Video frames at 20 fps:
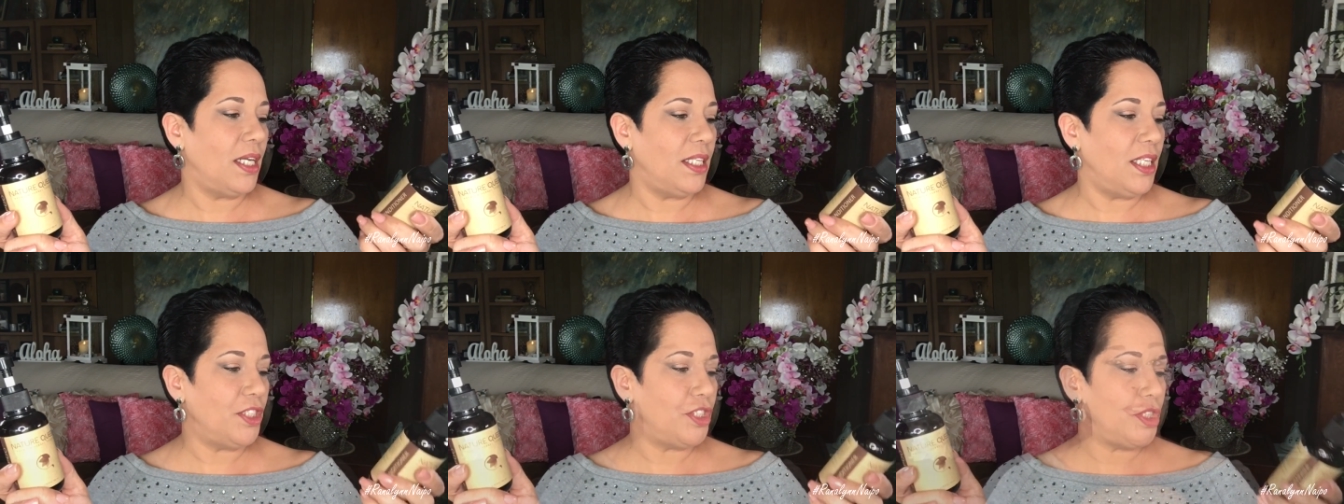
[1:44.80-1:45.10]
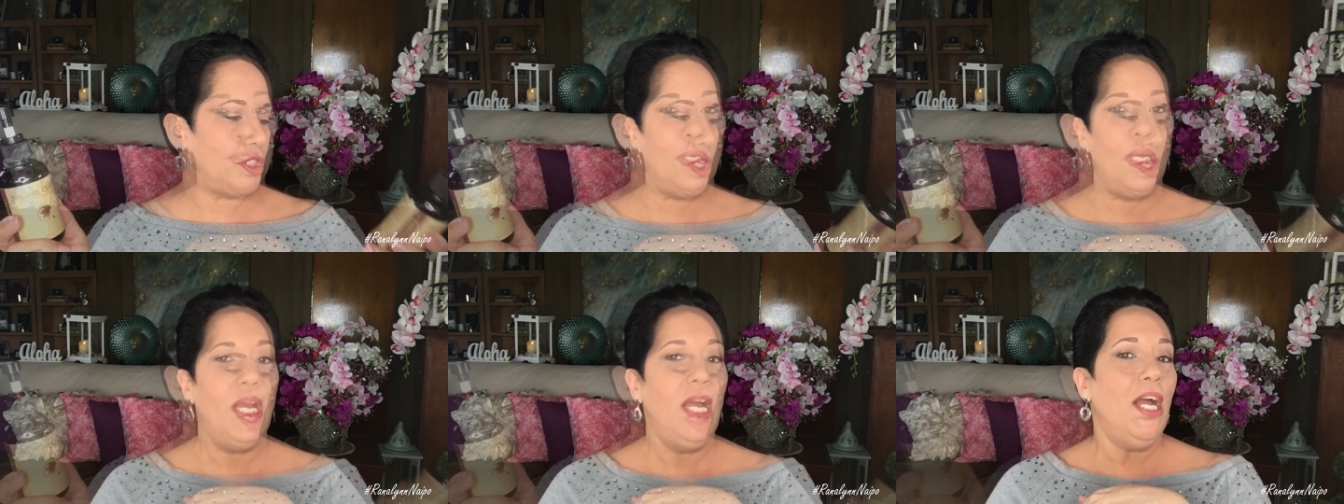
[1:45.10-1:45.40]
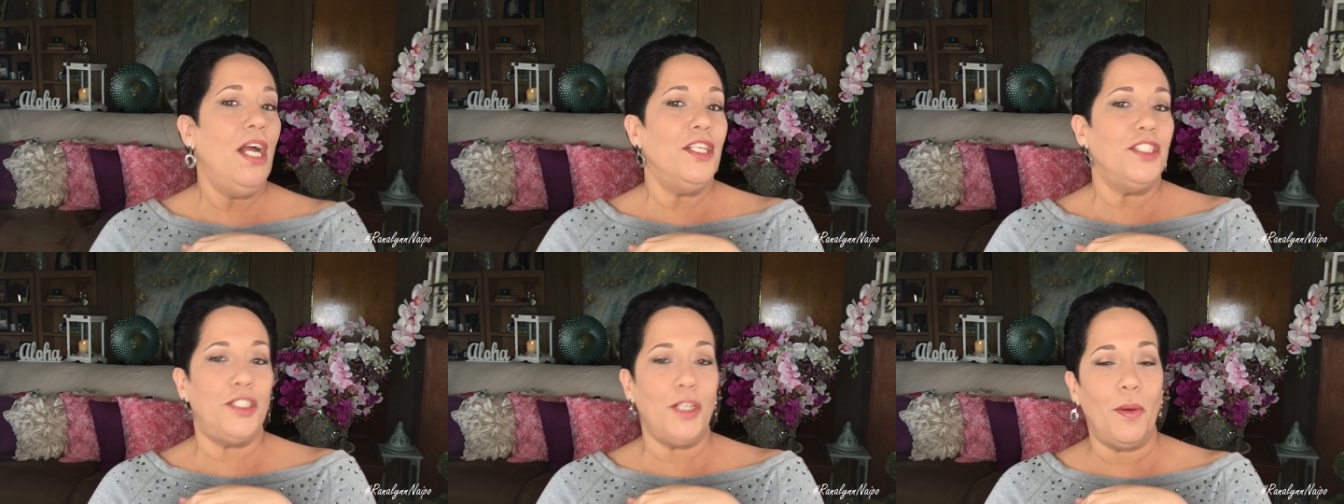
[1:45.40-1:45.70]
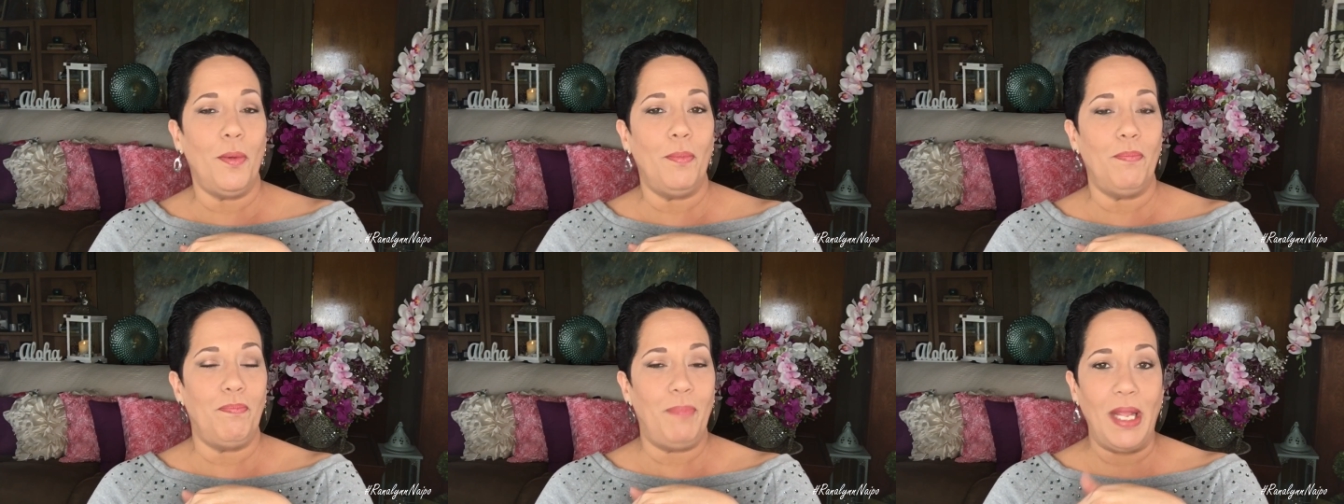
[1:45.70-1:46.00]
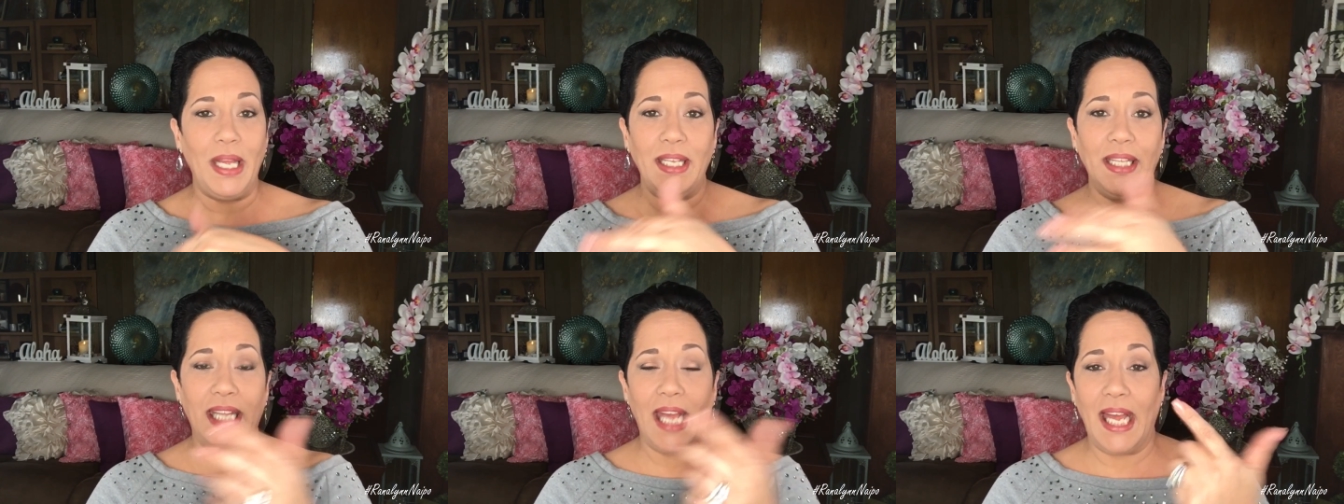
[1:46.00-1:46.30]
conditioner. So
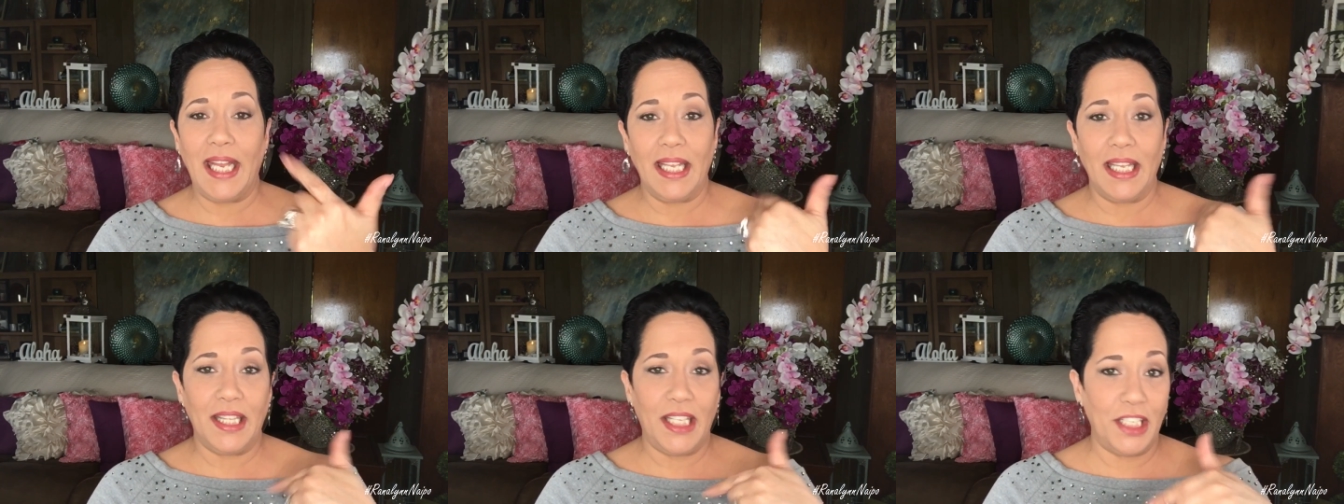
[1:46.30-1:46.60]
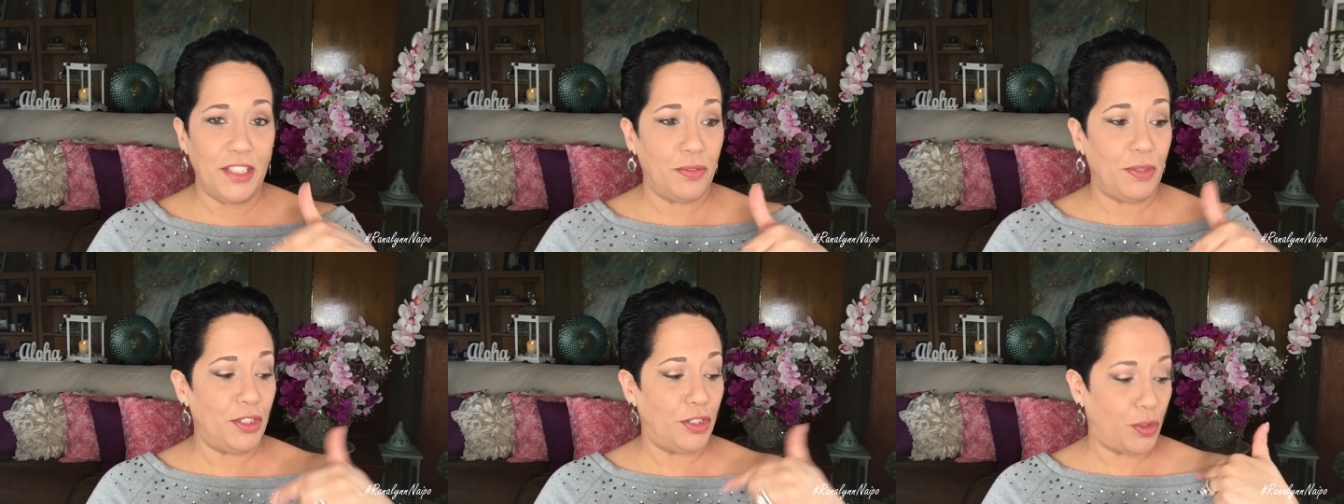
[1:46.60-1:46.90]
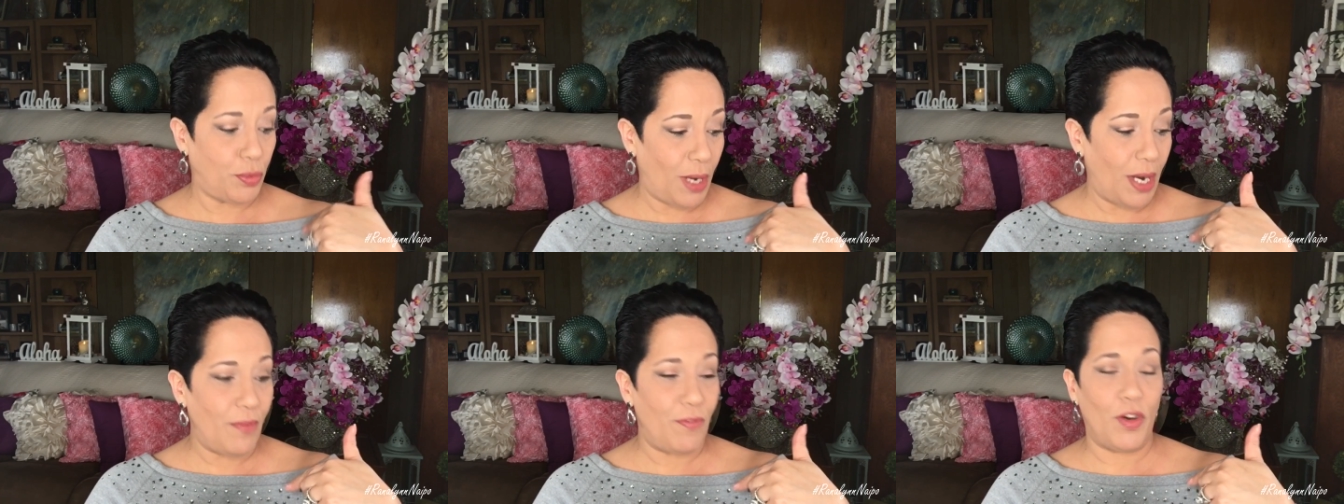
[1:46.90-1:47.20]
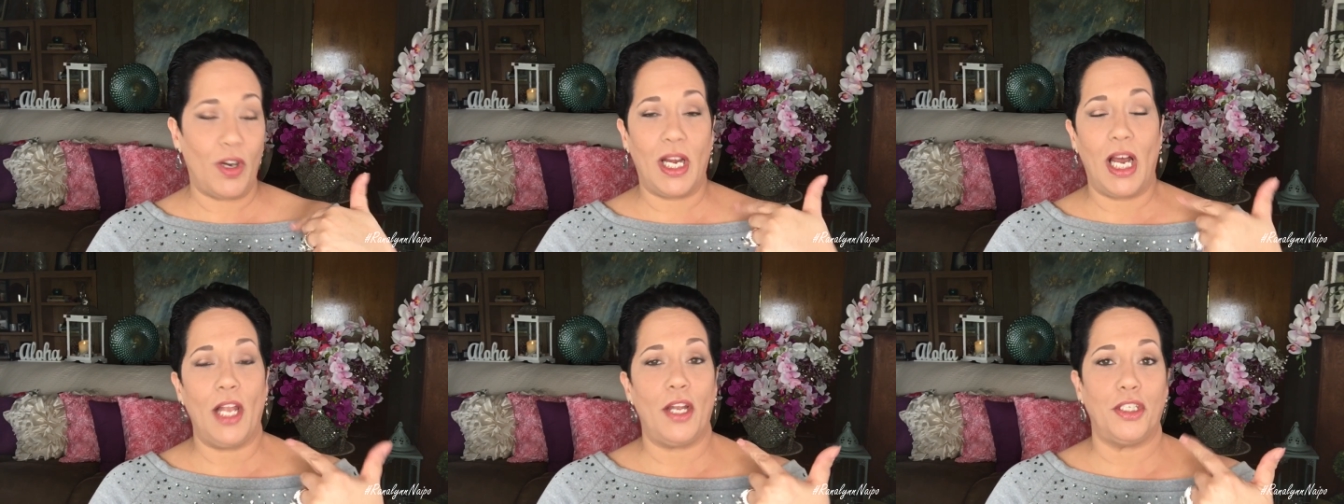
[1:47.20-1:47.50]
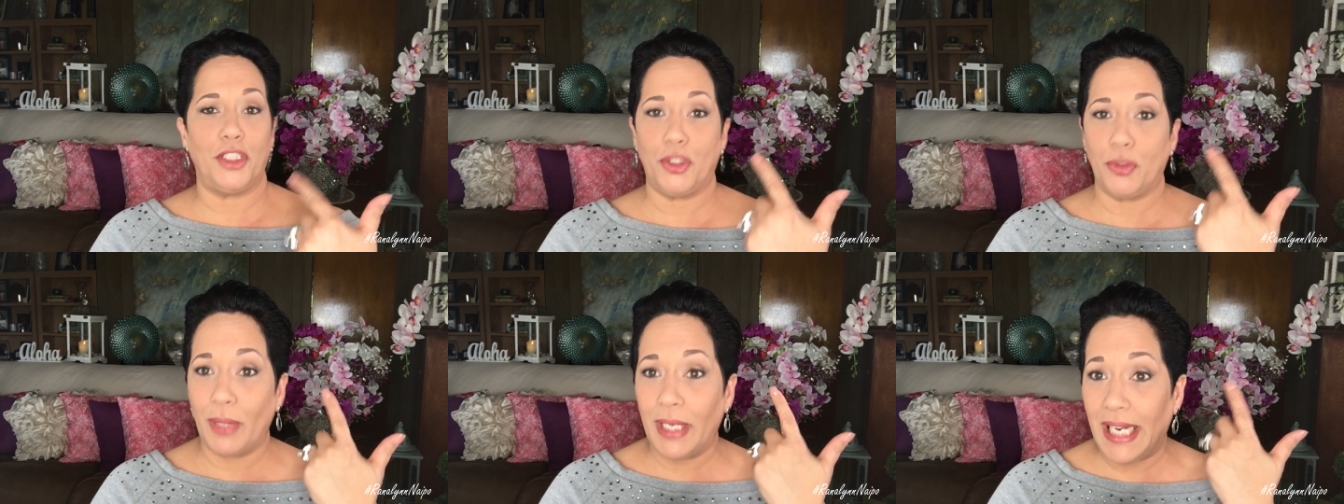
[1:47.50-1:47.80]
being that this was great for color
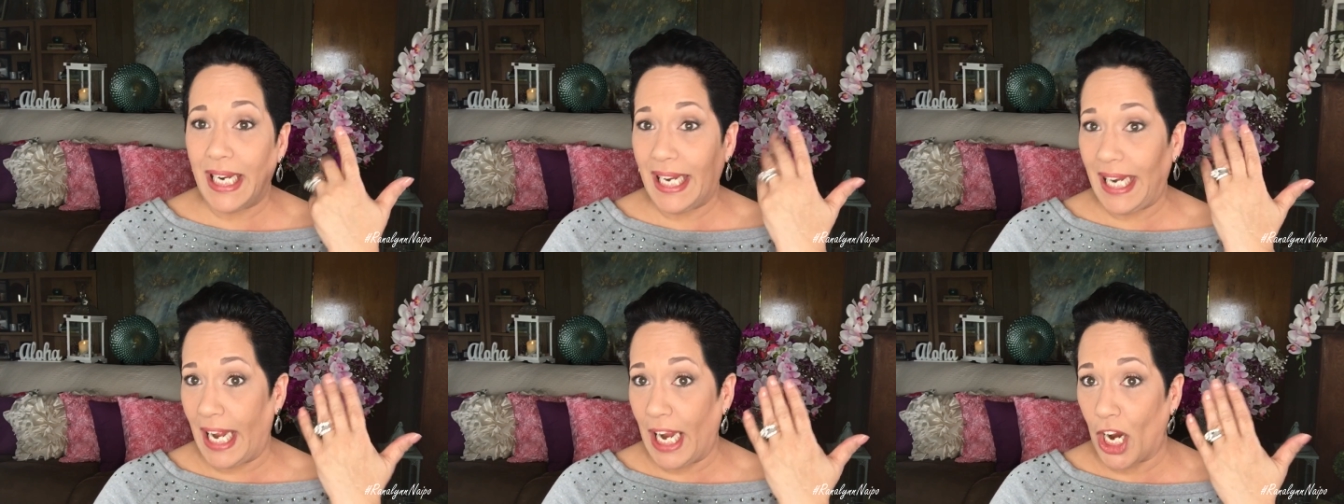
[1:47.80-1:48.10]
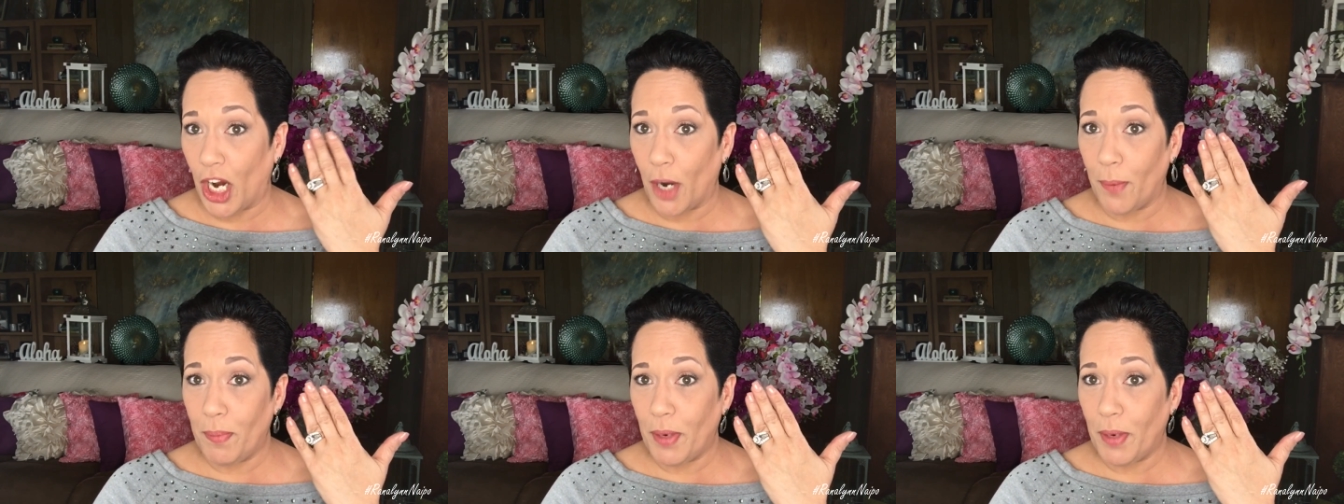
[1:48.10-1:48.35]
treated hair,